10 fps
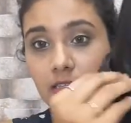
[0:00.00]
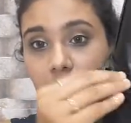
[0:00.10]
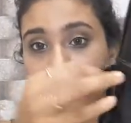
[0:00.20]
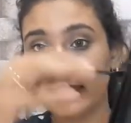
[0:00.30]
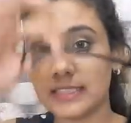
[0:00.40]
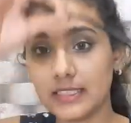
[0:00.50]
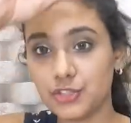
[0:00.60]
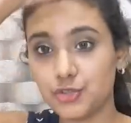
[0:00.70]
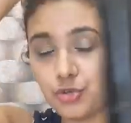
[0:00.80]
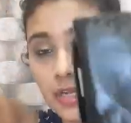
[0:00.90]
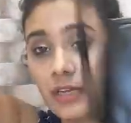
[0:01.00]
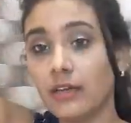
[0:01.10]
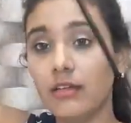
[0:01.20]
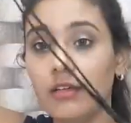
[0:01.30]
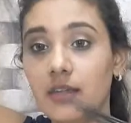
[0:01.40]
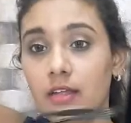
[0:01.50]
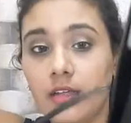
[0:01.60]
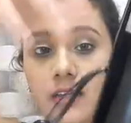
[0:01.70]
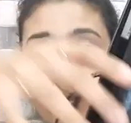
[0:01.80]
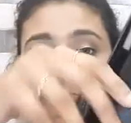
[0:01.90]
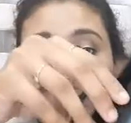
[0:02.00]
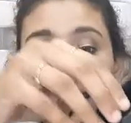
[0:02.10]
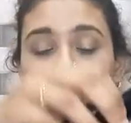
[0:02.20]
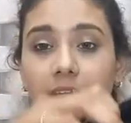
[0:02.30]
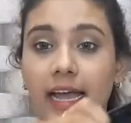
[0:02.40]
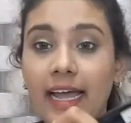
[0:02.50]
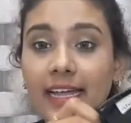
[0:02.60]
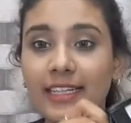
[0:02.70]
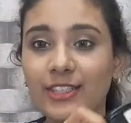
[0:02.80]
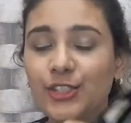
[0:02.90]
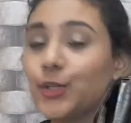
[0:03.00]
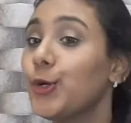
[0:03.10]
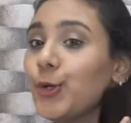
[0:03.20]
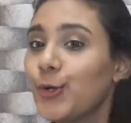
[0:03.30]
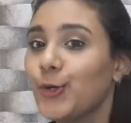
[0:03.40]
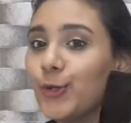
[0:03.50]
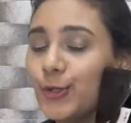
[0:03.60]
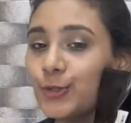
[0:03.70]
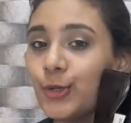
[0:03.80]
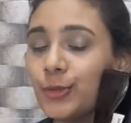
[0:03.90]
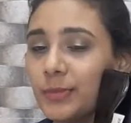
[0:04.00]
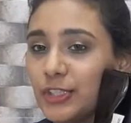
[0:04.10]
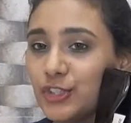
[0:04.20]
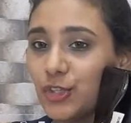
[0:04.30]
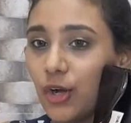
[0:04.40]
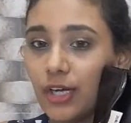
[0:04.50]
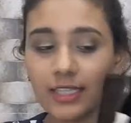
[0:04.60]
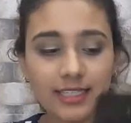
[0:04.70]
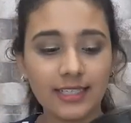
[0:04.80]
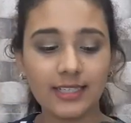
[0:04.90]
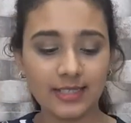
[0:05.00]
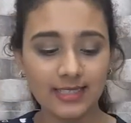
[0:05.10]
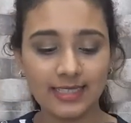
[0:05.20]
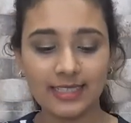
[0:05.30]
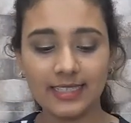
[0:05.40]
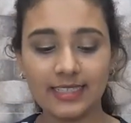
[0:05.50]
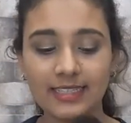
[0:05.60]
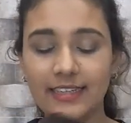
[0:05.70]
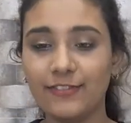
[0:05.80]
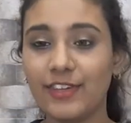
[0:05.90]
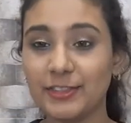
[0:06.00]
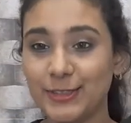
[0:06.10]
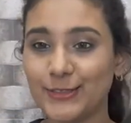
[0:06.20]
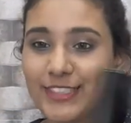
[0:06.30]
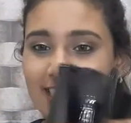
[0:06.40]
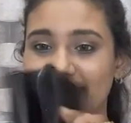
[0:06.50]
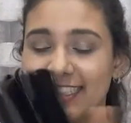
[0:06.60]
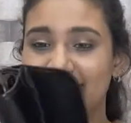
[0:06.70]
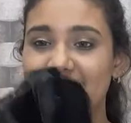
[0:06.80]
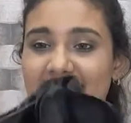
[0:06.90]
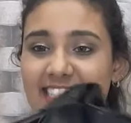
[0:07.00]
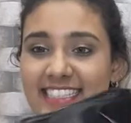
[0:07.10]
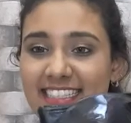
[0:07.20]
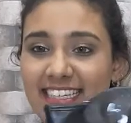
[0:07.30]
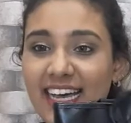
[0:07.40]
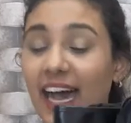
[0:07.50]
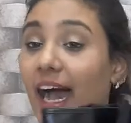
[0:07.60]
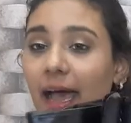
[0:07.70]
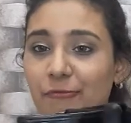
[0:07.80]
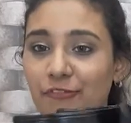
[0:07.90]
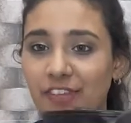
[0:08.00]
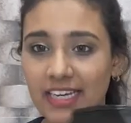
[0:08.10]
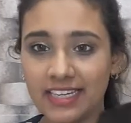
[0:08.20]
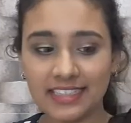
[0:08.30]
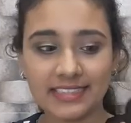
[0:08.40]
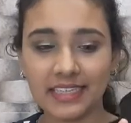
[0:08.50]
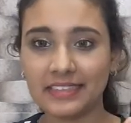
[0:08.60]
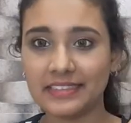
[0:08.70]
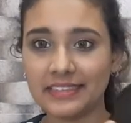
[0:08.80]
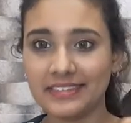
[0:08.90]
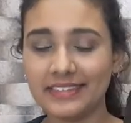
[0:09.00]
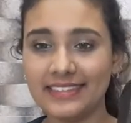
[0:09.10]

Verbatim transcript: It has this string and don't be shocked once you see this. I'm very excited.